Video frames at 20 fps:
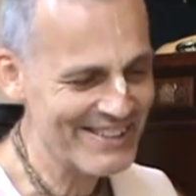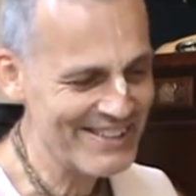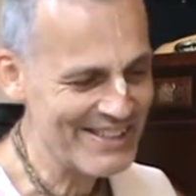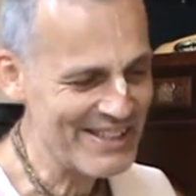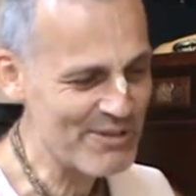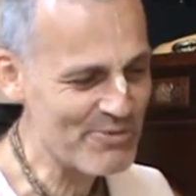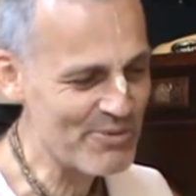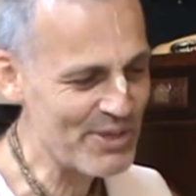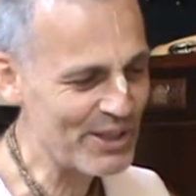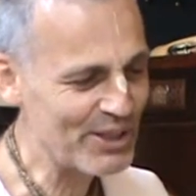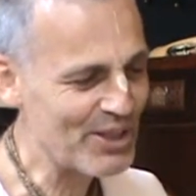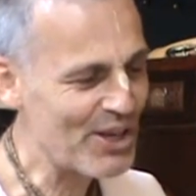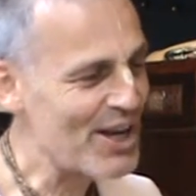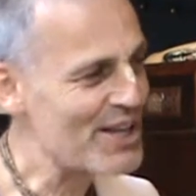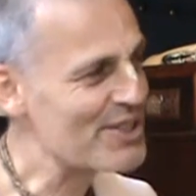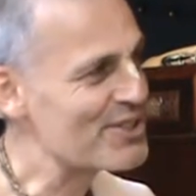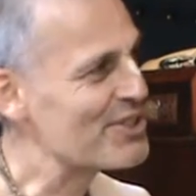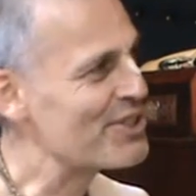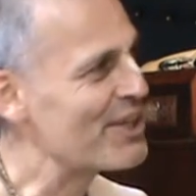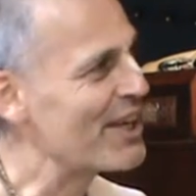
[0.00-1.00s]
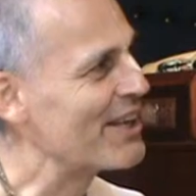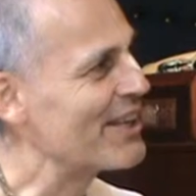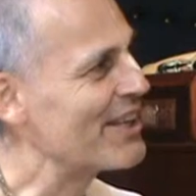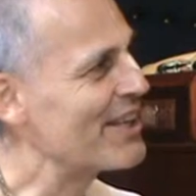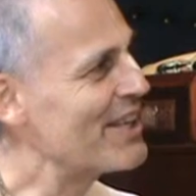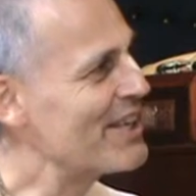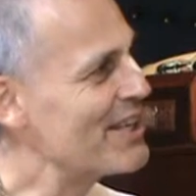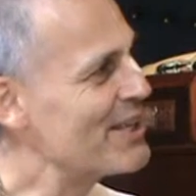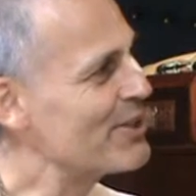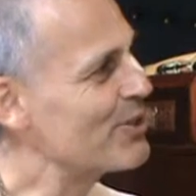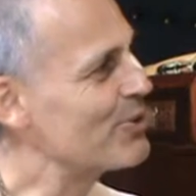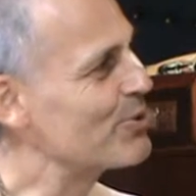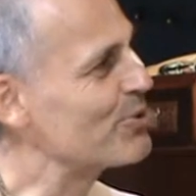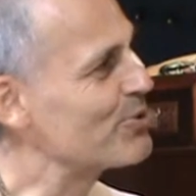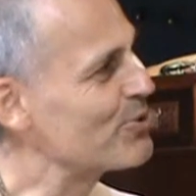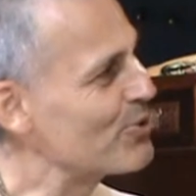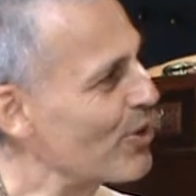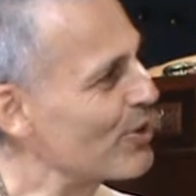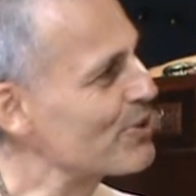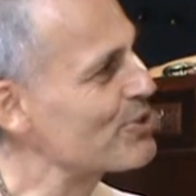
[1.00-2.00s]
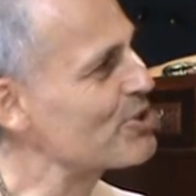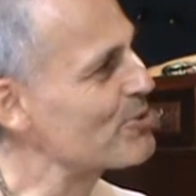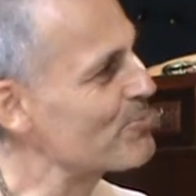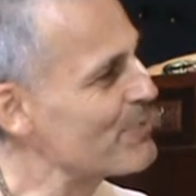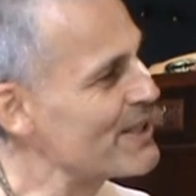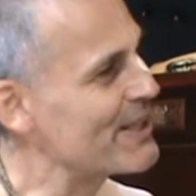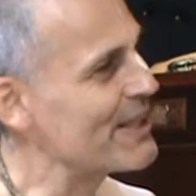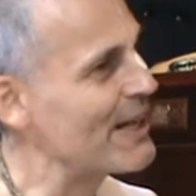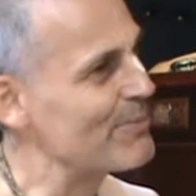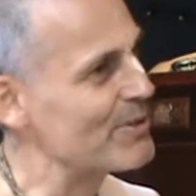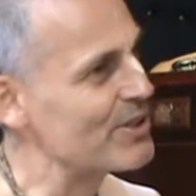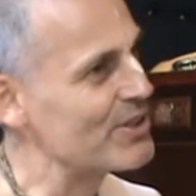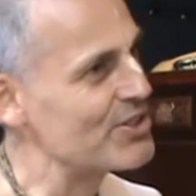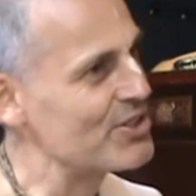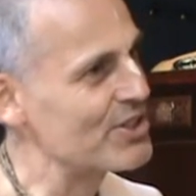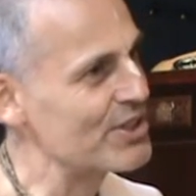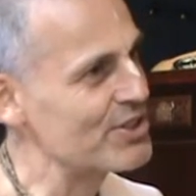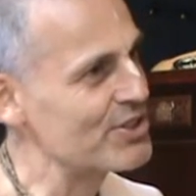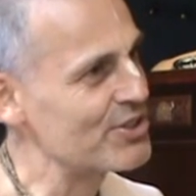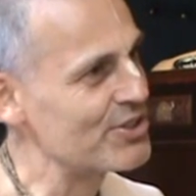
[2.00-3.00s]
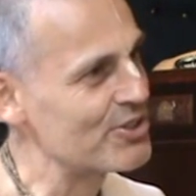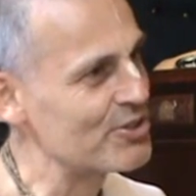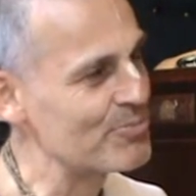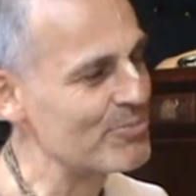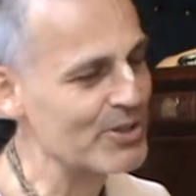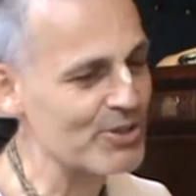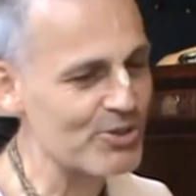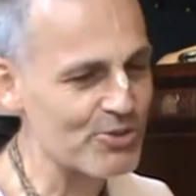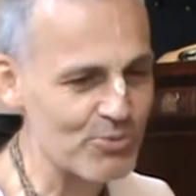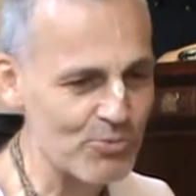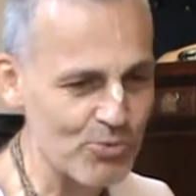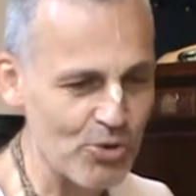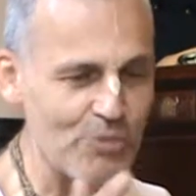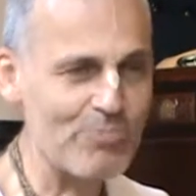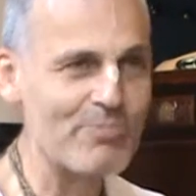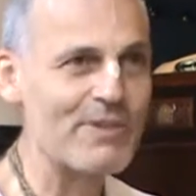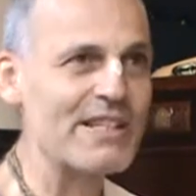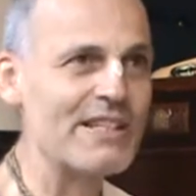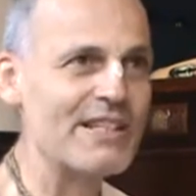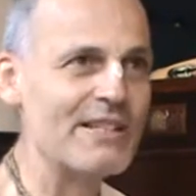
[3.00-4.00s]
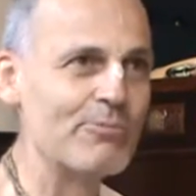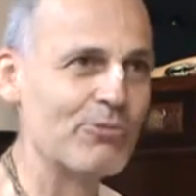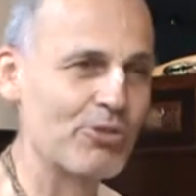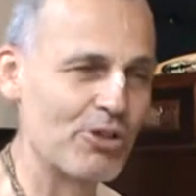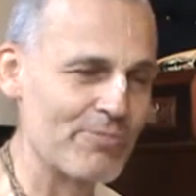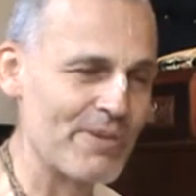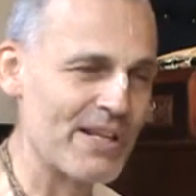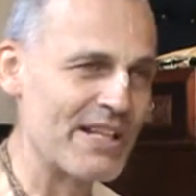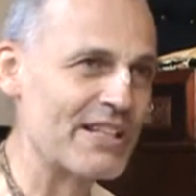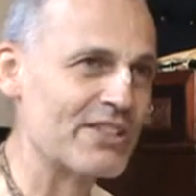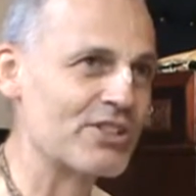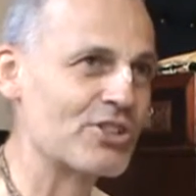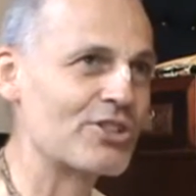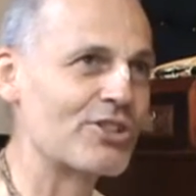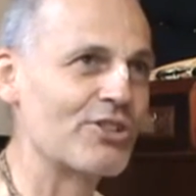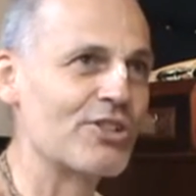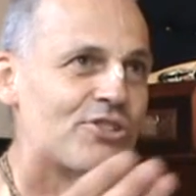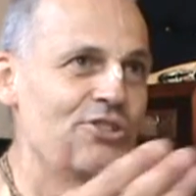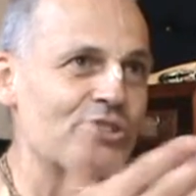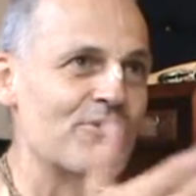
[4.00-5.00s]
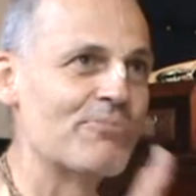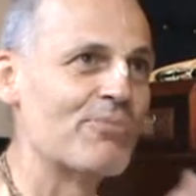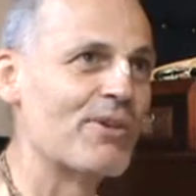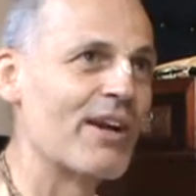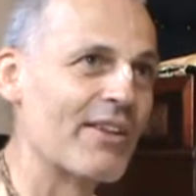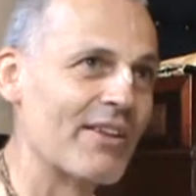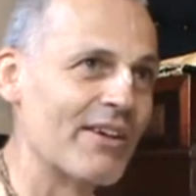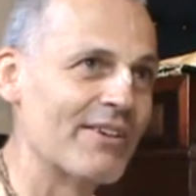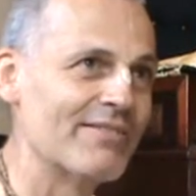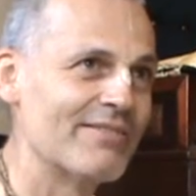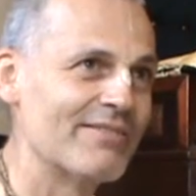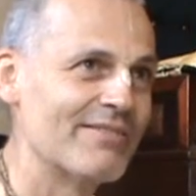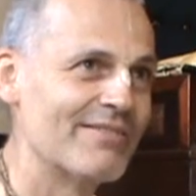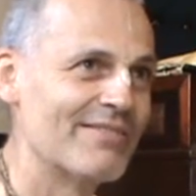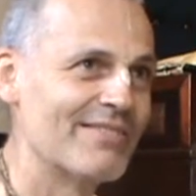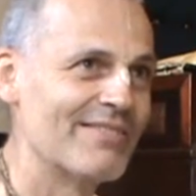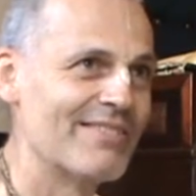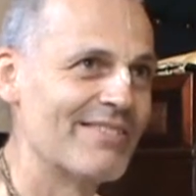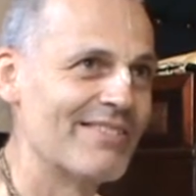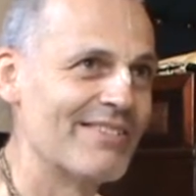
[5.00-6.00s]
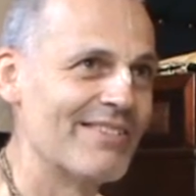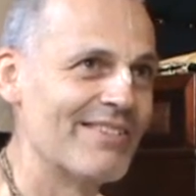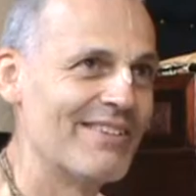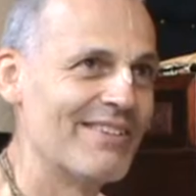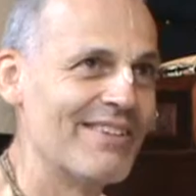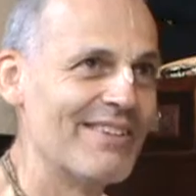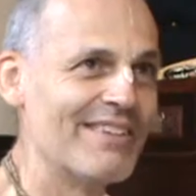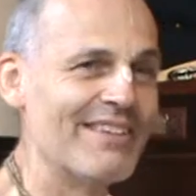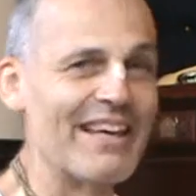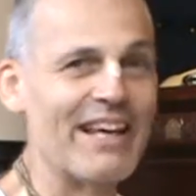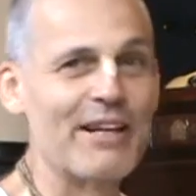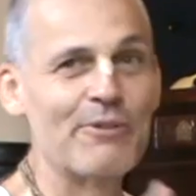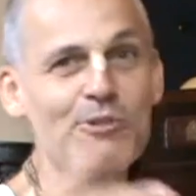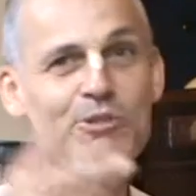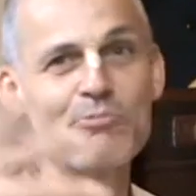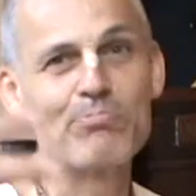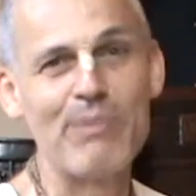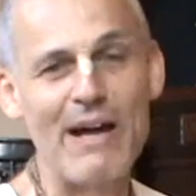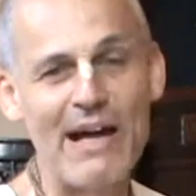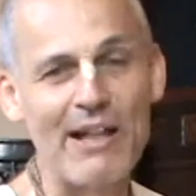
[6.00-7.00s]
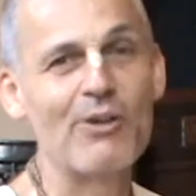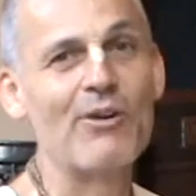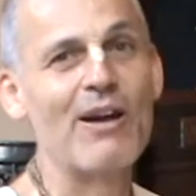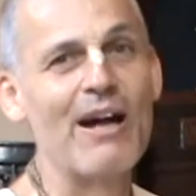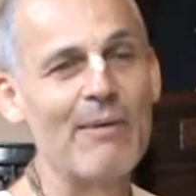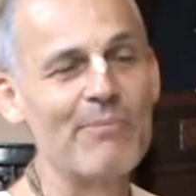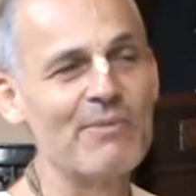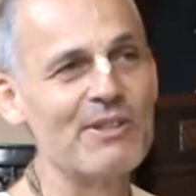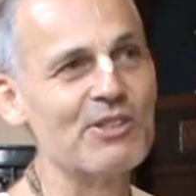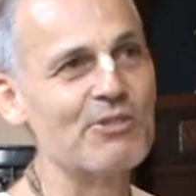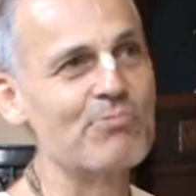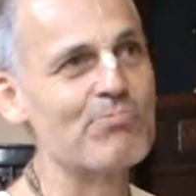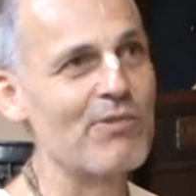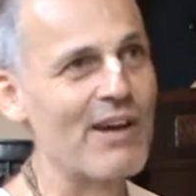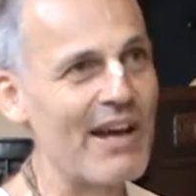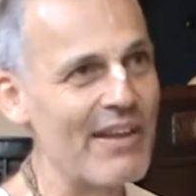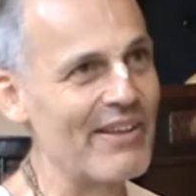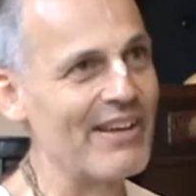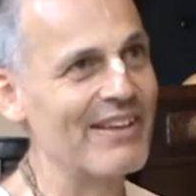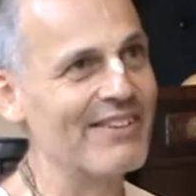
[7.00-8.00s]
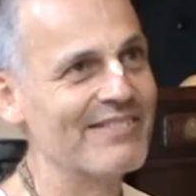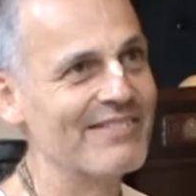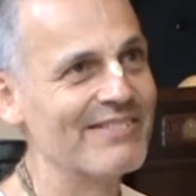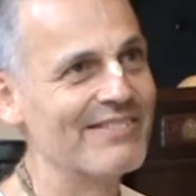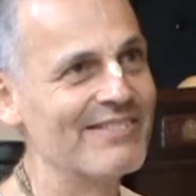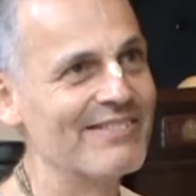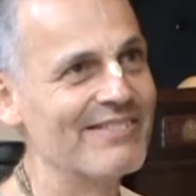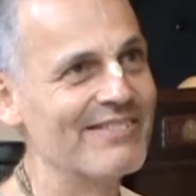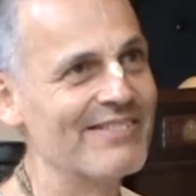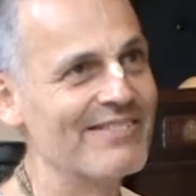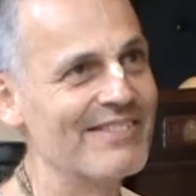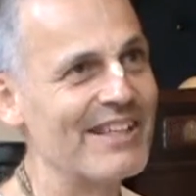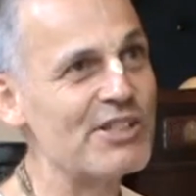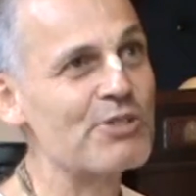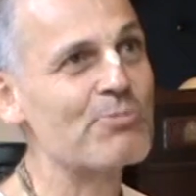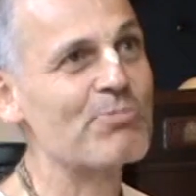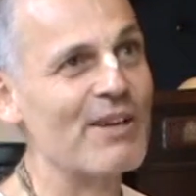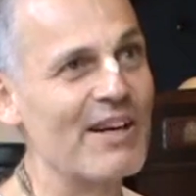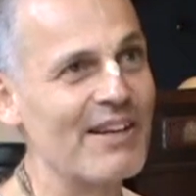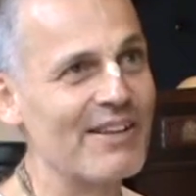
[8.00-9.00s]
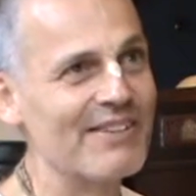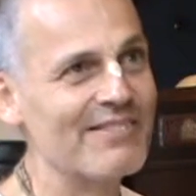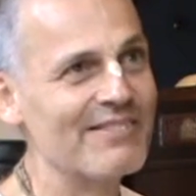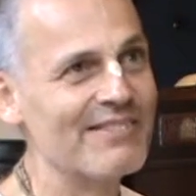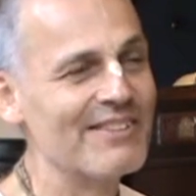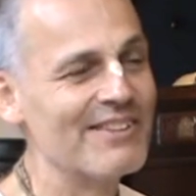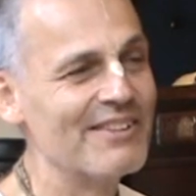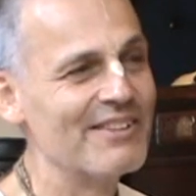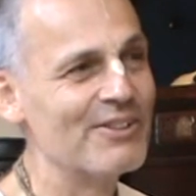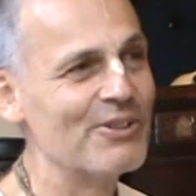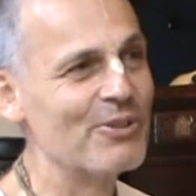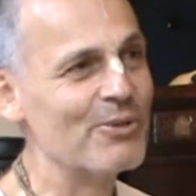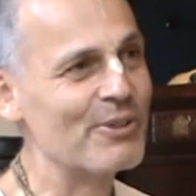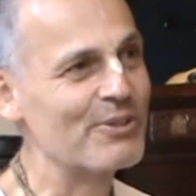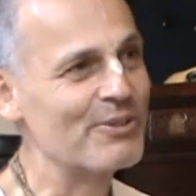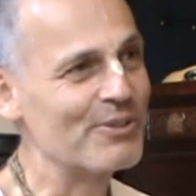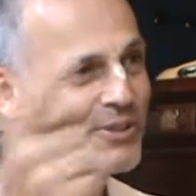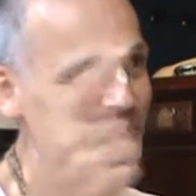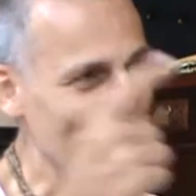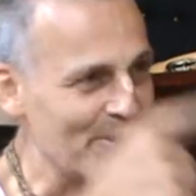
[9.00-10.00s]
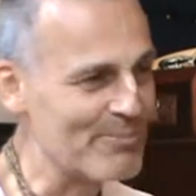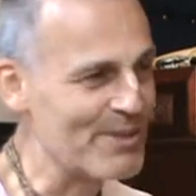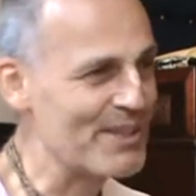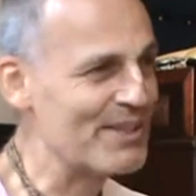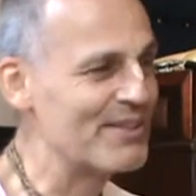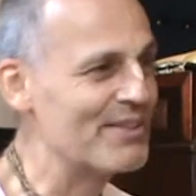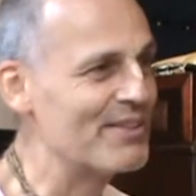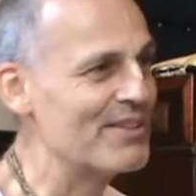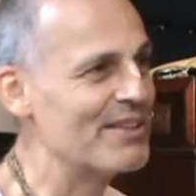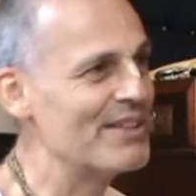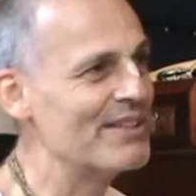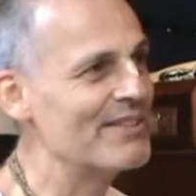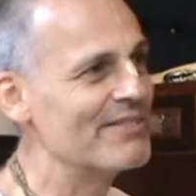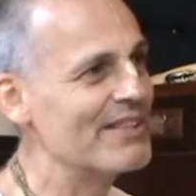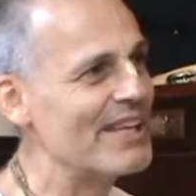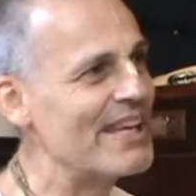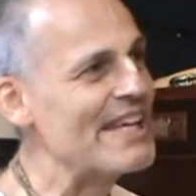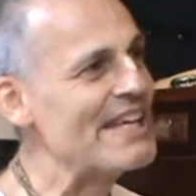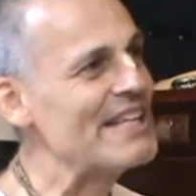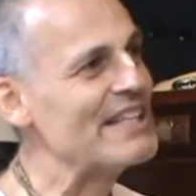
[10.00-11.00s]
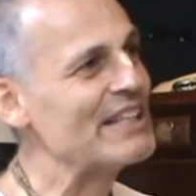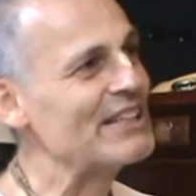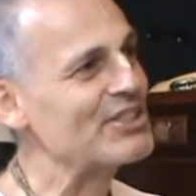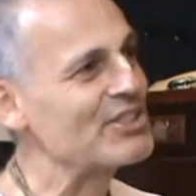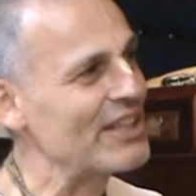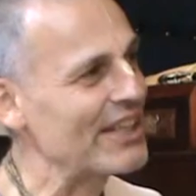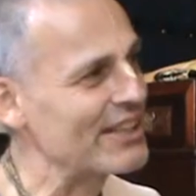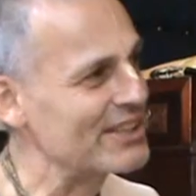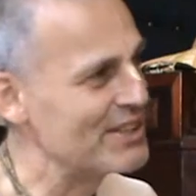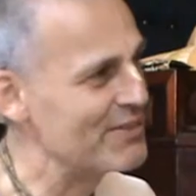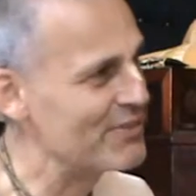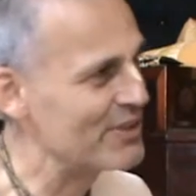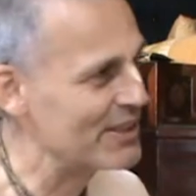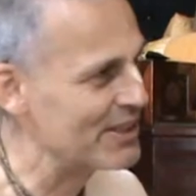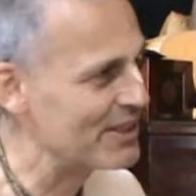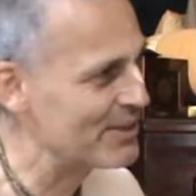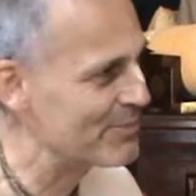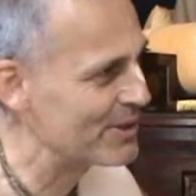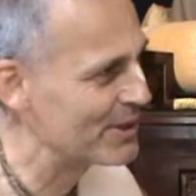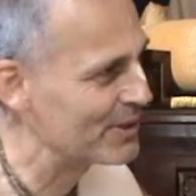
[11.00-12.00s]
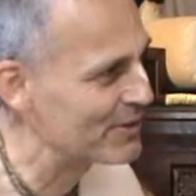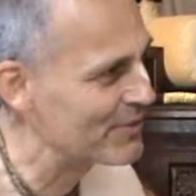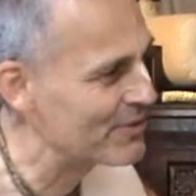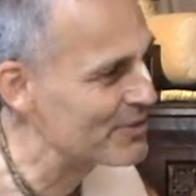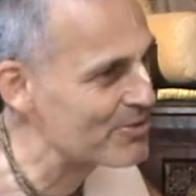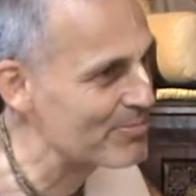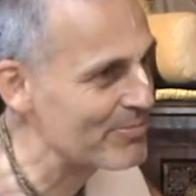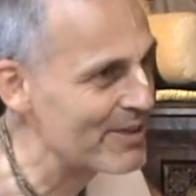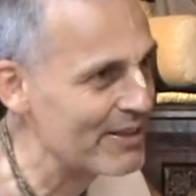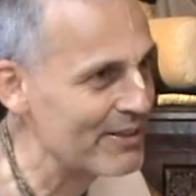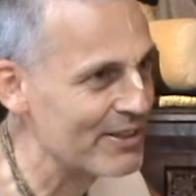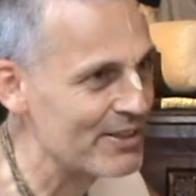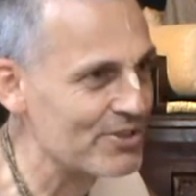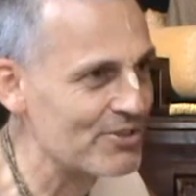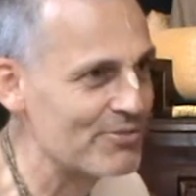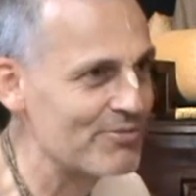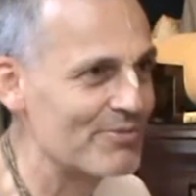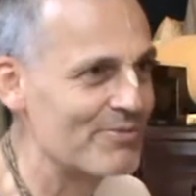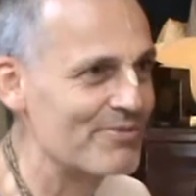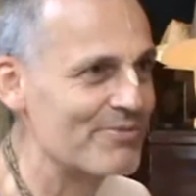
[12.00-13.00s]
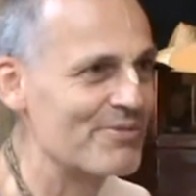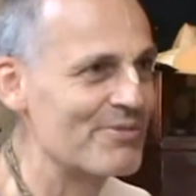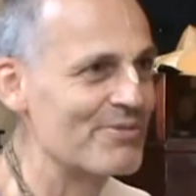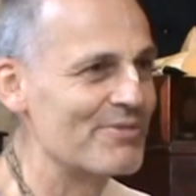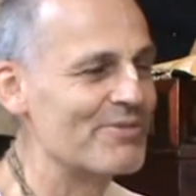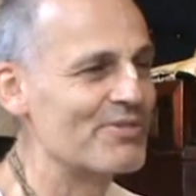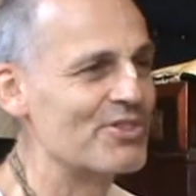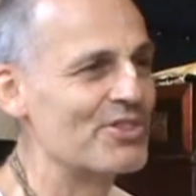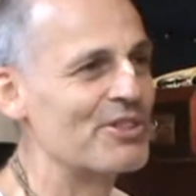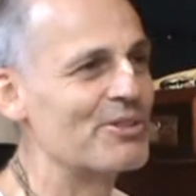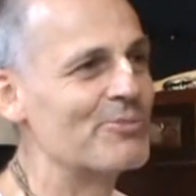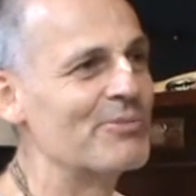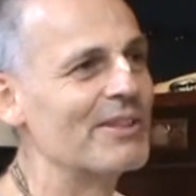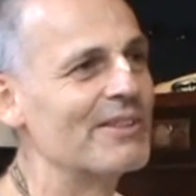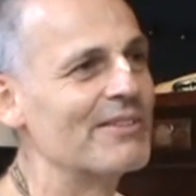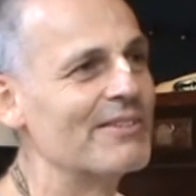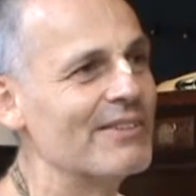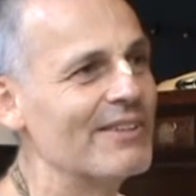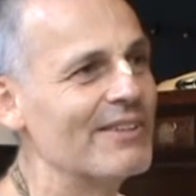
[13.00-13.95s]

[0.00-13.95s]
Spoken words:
He realised that he could not speak up at this instance because Rukmini had just lost her brother. And it was Balaram, his brother, who had committed the heinous activity in the middle of this marriage ceremony.